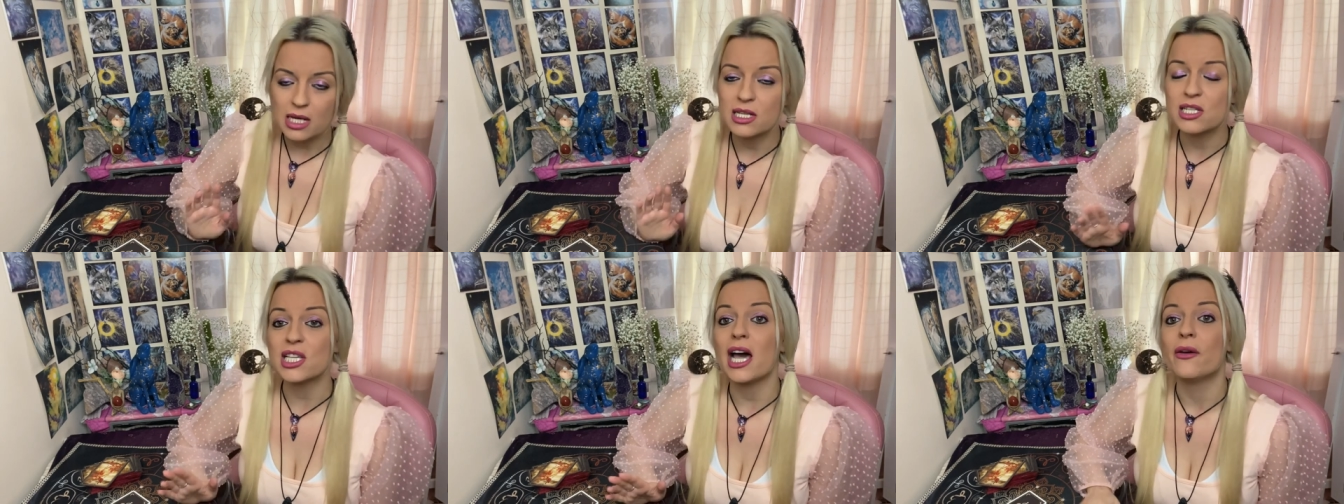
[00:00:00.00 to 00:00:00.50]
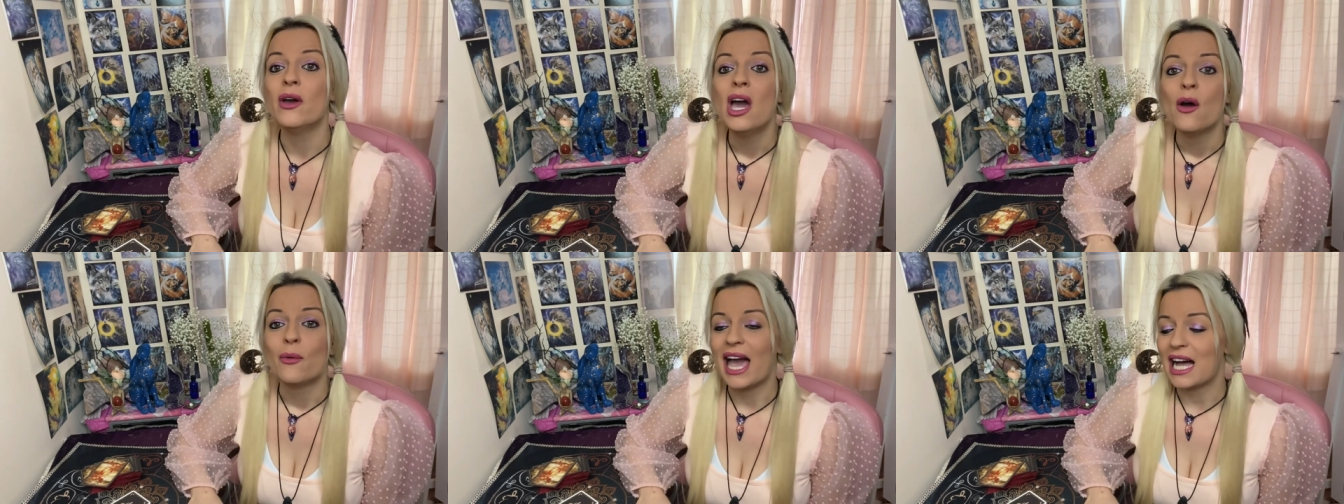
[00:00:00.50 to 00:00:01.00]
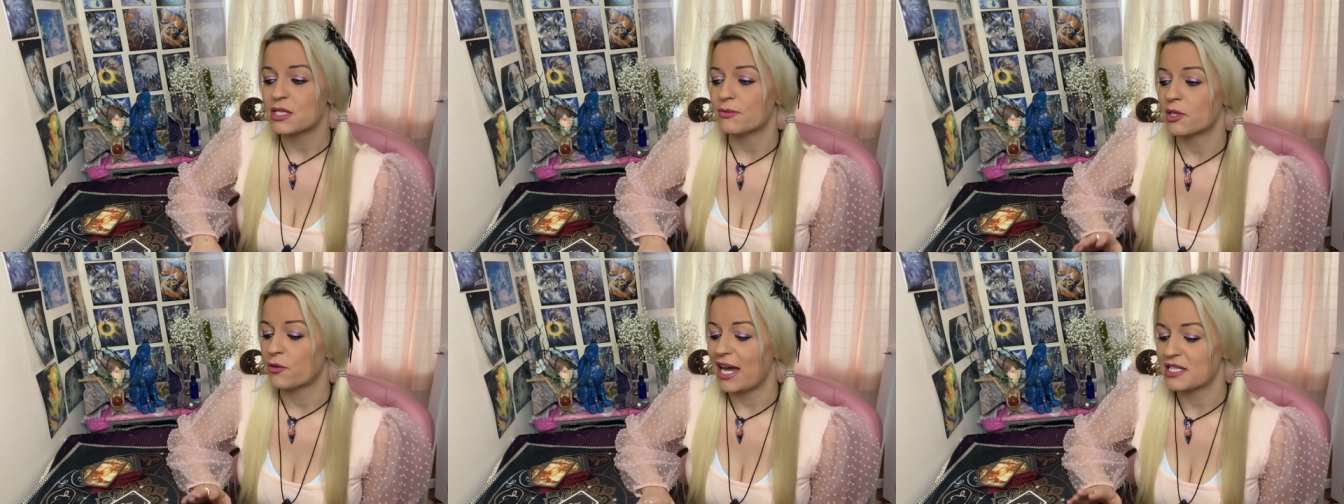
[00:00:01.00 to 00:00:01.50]
So we had a
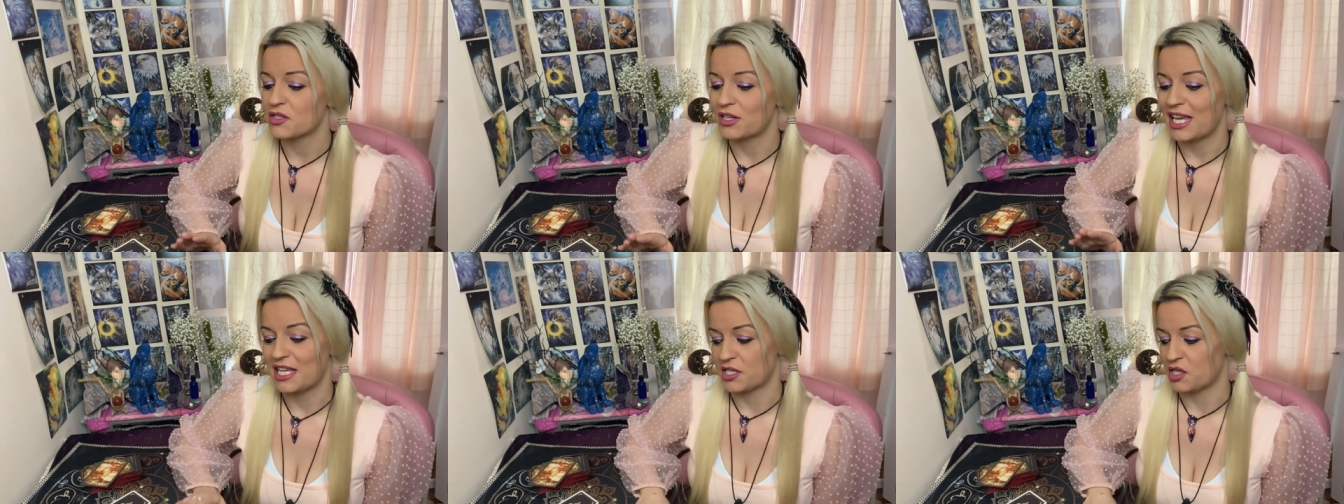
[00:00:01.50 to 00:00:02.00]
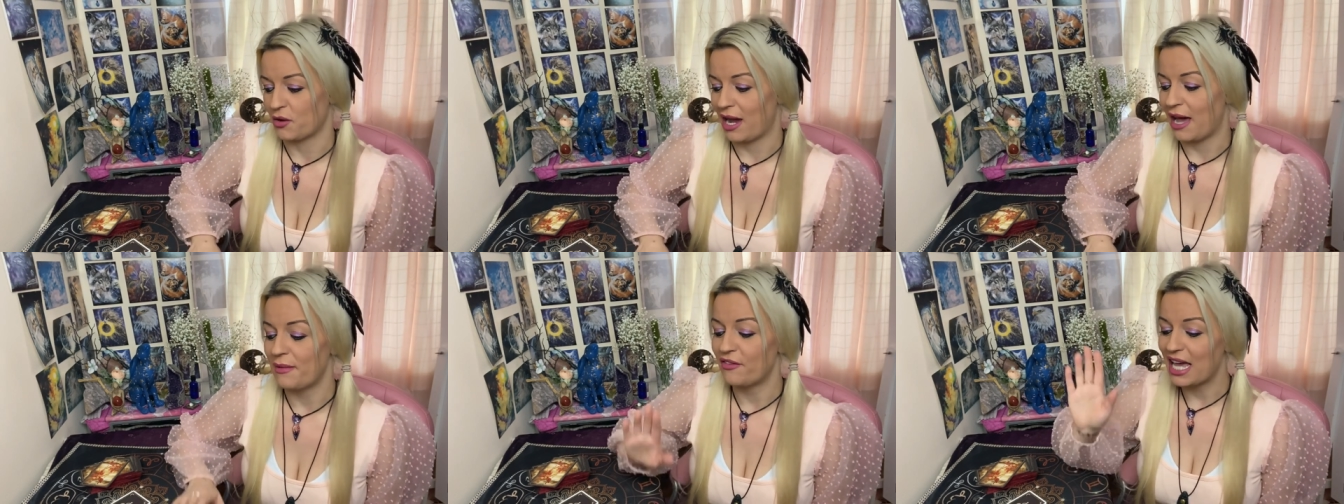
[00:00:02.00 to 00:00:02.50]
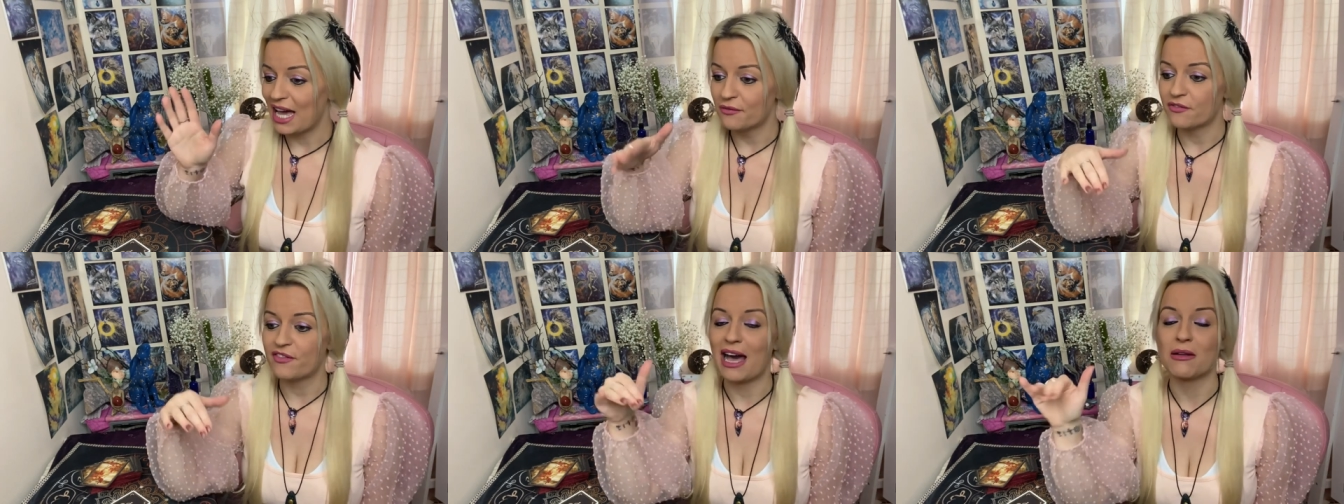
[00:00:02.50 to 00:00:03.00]
request on Instagram. If you
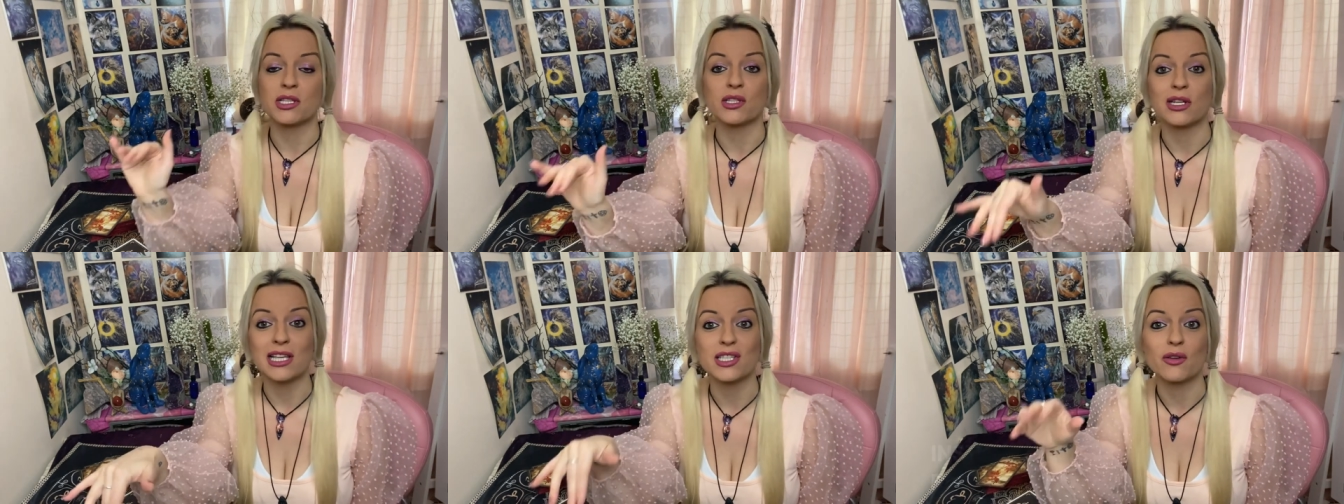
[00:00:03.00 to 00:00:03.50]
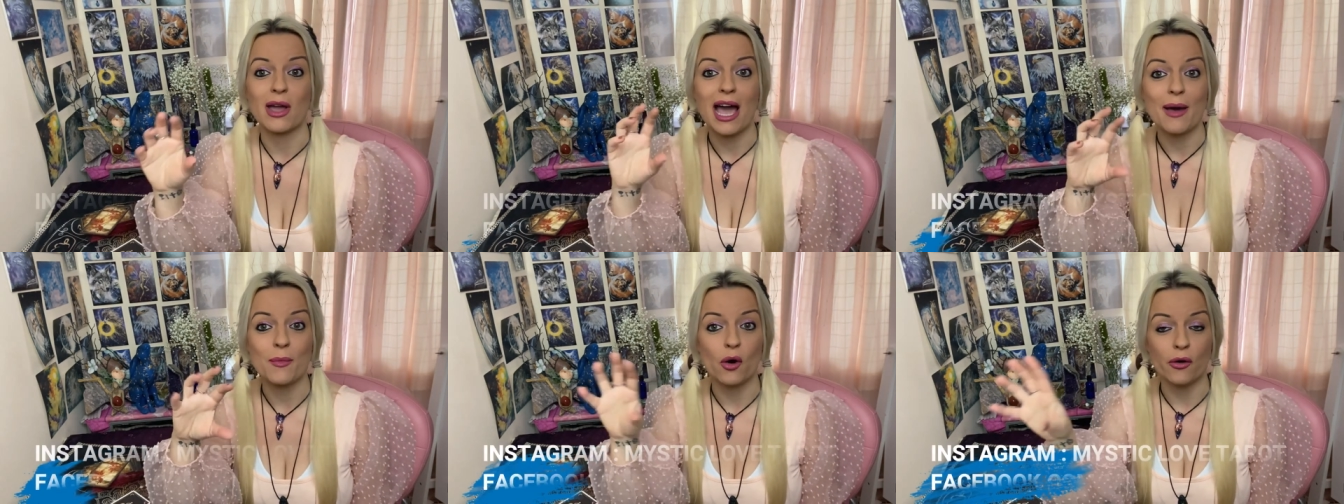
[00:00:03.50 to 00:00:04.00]
haven't found us on Instagram